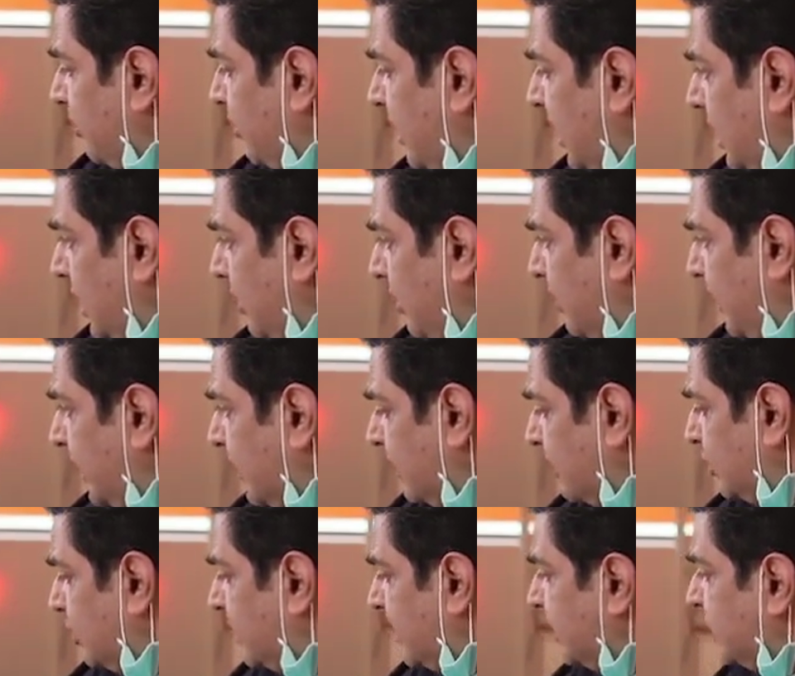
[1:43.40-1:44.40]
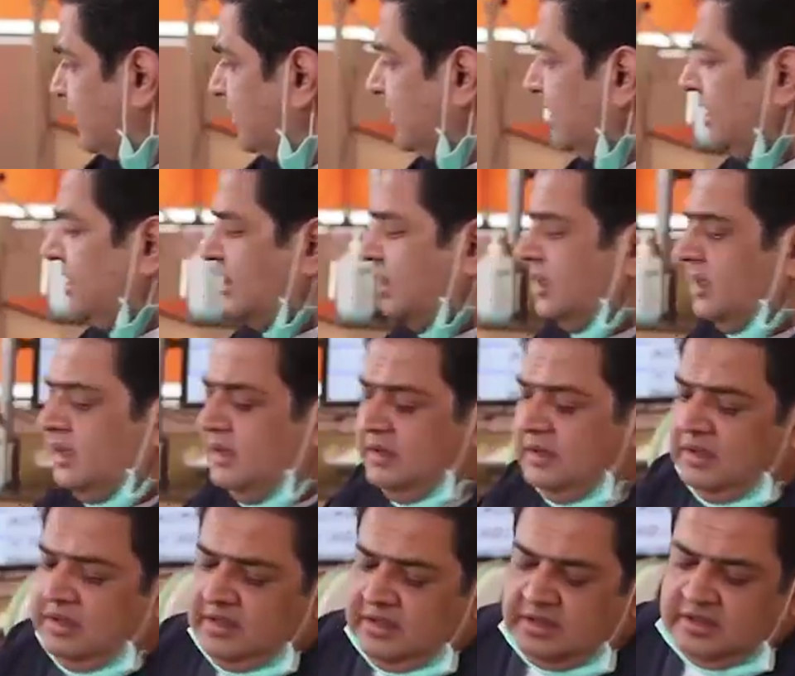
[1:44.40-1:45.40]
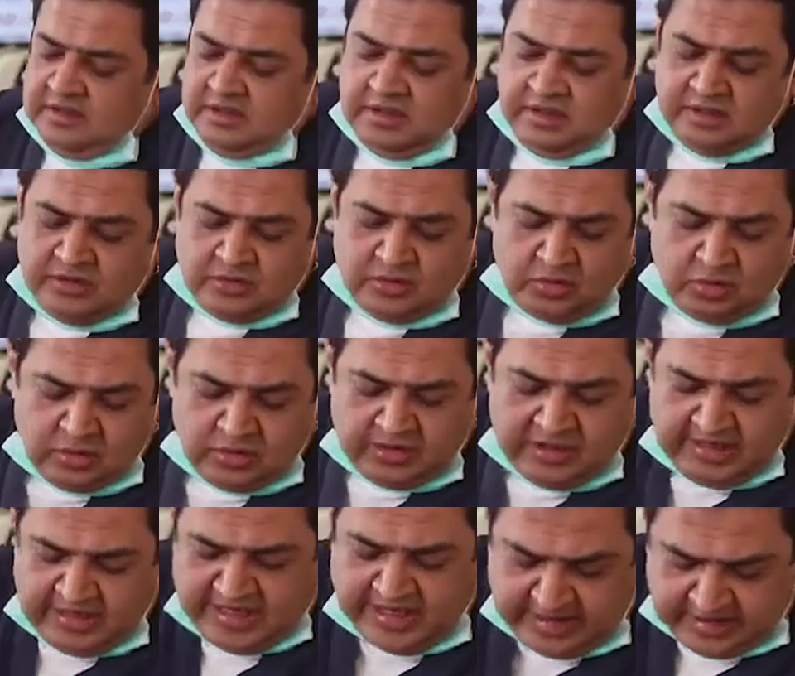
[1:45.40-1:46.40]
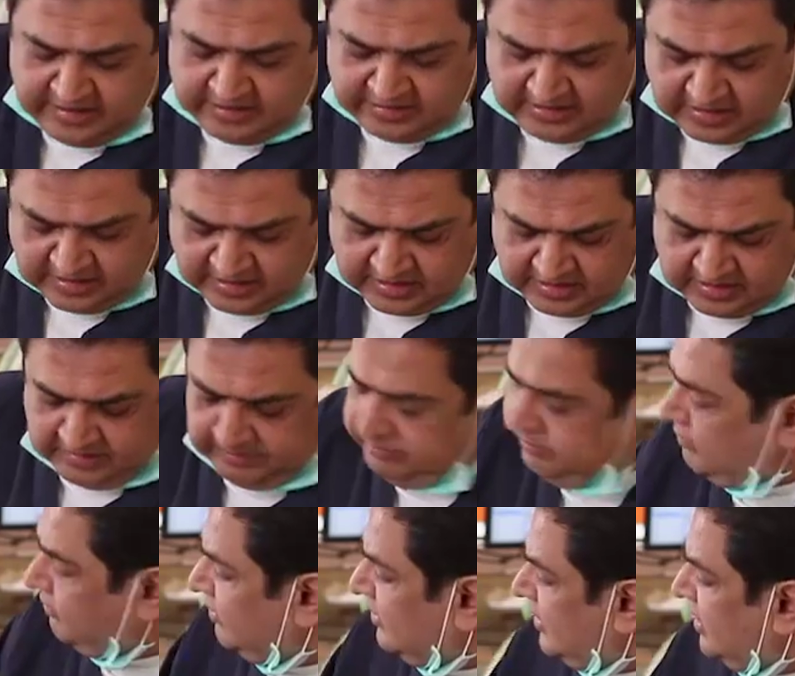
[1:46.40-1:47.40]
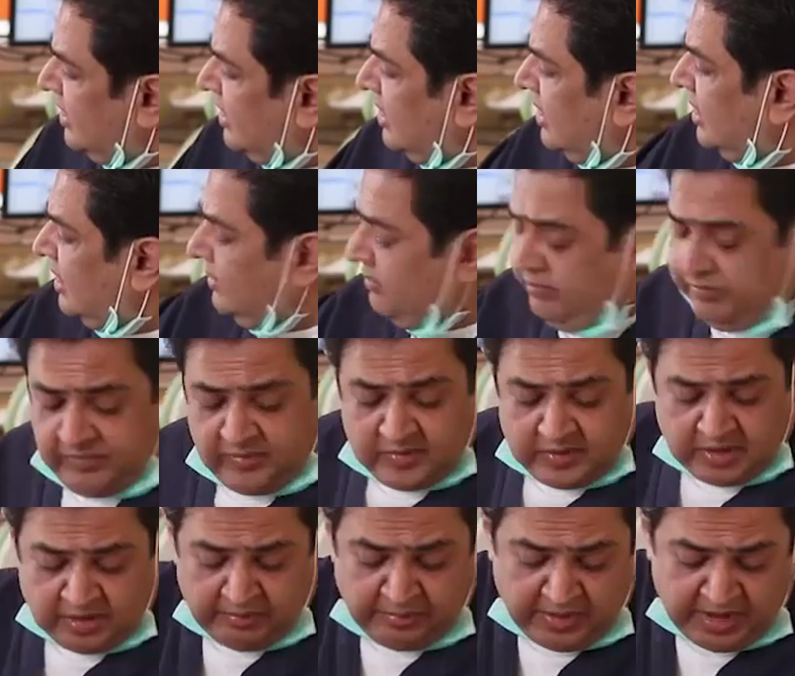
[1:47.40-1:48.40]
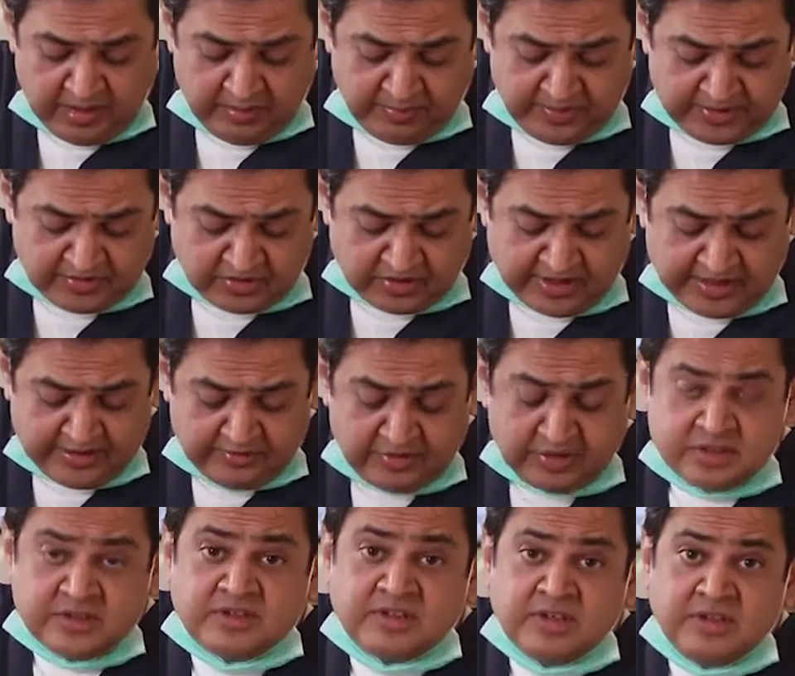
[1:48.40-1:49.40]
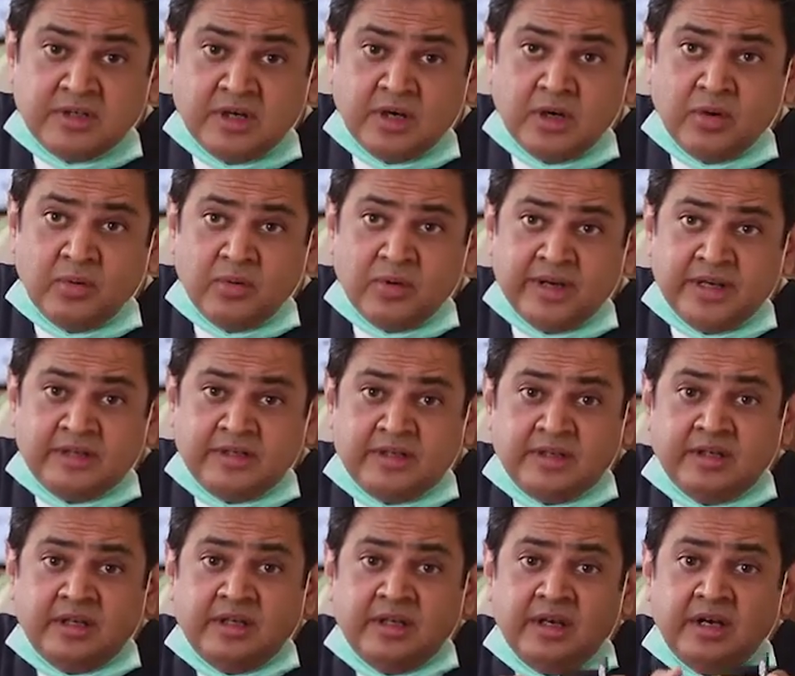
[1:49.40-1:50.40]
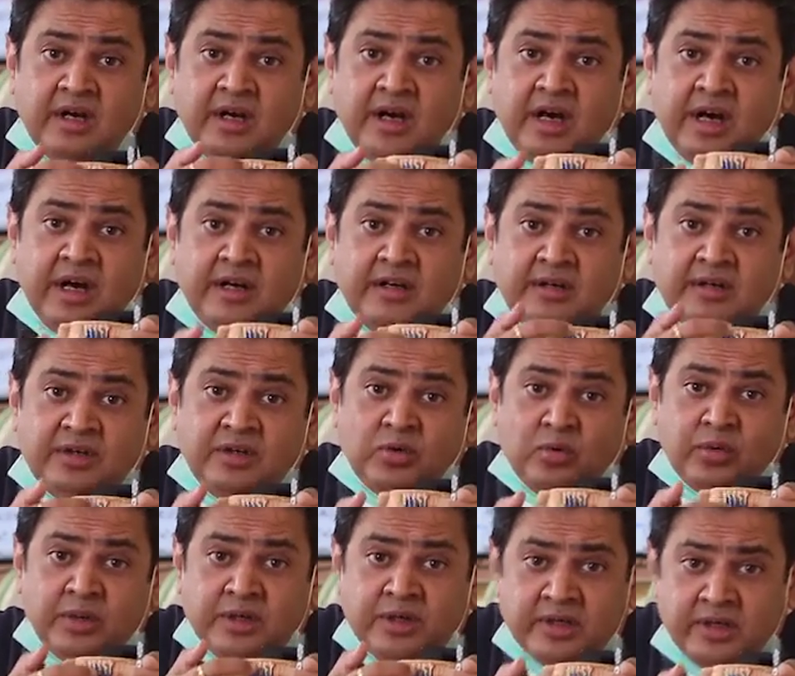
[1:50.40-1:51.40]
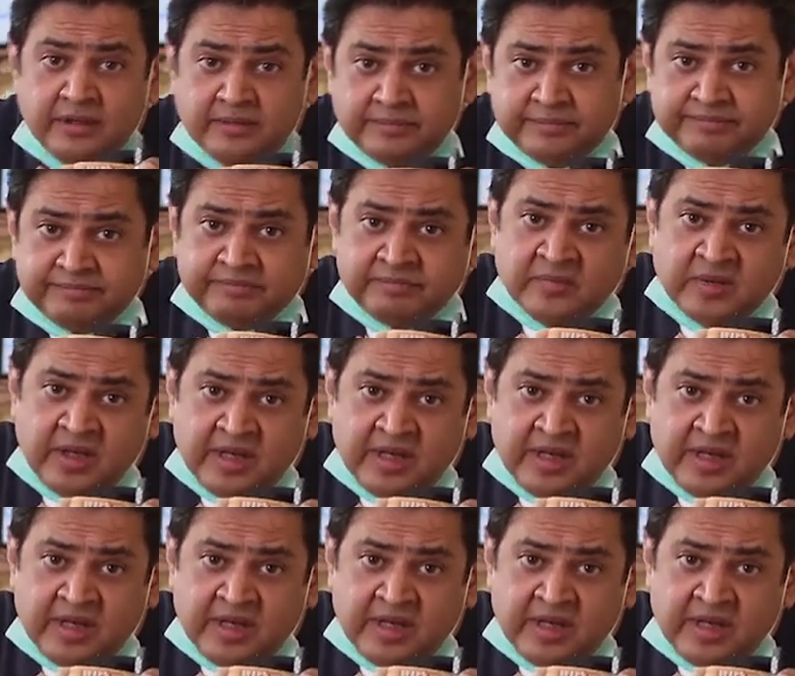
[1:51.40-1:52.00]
pulp, and as you can see here, the tooth has a pulp inside, which is the nerve and the artery over here,